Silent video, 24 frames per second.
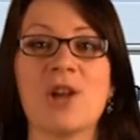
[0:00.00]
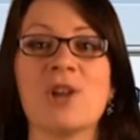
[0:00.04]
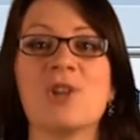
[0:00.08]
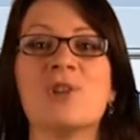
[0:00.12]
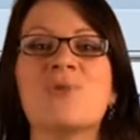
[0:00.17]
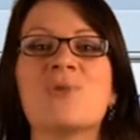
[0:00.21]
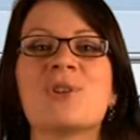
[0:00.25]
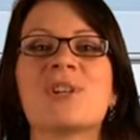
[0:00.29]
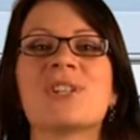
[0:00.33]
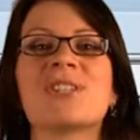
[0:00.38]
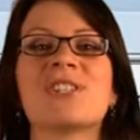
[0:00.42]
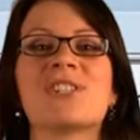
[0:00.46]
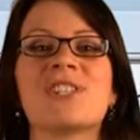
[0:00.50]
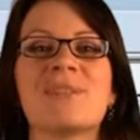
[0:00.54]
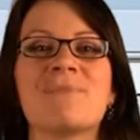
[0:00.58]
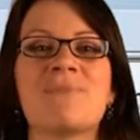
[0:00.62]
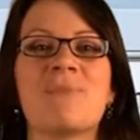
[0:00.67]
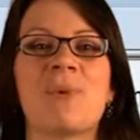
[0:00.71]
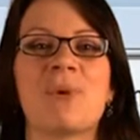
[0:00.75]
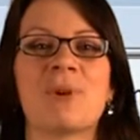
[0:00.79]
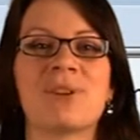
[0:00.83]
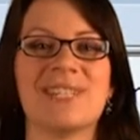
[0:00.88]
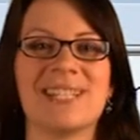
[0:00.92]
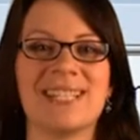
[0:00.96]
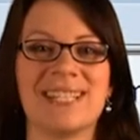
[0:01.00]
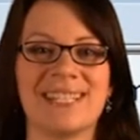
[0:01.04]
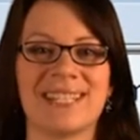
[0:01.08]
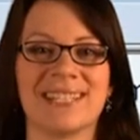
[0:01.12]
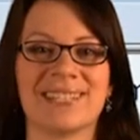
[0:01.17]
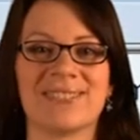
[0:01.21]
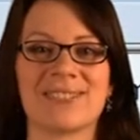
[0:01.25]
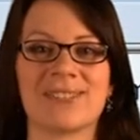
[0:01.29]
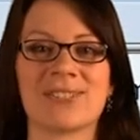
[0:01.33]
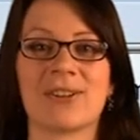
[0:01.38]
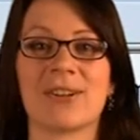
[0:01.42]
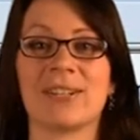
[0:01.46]
you can see more
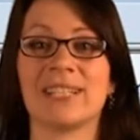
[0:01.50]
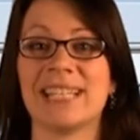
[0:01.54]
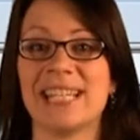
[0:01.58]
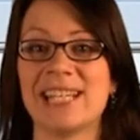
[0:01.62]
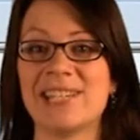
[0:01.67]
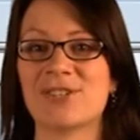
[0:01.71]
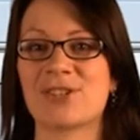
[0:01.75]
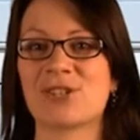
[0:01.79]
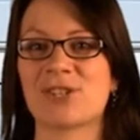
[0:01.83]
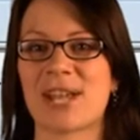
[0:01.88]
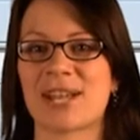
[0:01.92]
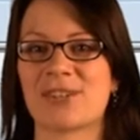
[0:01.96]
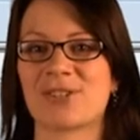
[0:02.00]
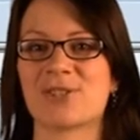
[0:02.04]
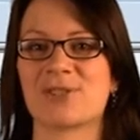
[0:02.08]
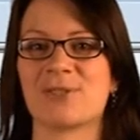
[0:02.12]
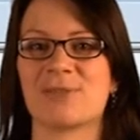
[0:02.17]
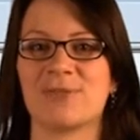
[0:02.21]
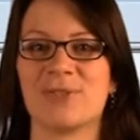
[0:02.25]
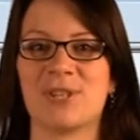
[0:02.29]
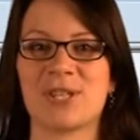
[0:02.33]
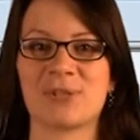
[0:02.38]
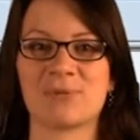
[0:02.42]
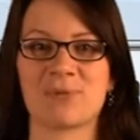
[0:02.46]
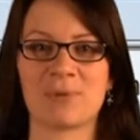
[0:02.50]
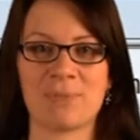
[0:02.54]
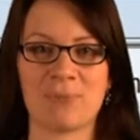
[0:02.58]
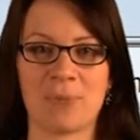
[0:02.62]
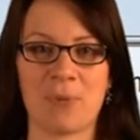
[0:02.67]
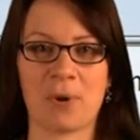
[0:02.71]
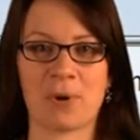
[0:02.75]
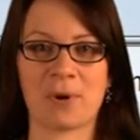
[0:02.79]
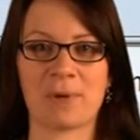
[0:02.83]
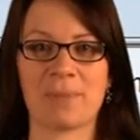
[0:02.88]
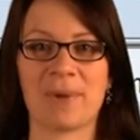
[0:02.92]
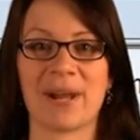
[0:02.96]
details on each section of this
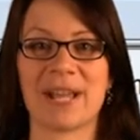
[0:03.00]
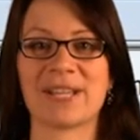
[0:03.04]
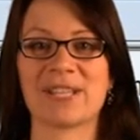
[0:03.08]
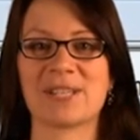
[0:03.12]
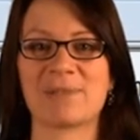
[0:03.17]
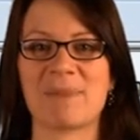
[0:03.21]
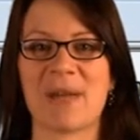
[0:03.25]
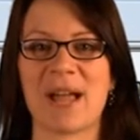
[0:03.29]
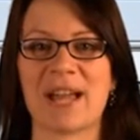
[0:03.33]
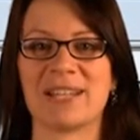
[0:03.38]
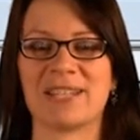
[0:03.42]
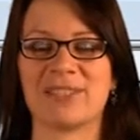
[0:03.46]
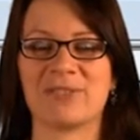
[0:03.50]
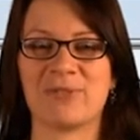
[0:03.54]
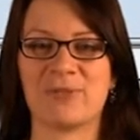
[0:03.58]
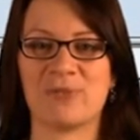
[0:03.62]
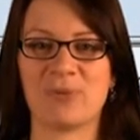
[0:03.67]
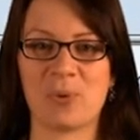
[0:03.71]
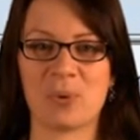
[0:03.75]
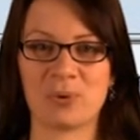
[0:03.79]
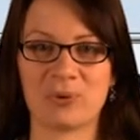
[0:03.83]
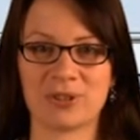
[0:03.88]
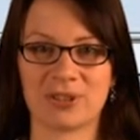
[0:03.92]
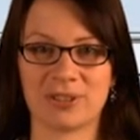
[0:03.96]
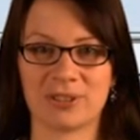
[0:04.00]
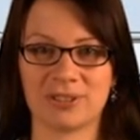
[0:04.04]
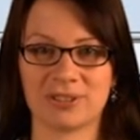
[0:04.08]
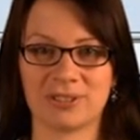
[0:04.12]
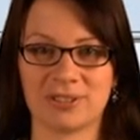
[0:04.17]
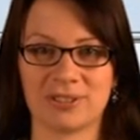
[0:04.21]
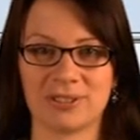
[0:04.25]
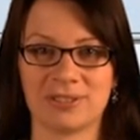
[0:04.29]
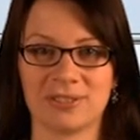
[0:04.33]
report by expanding the folder.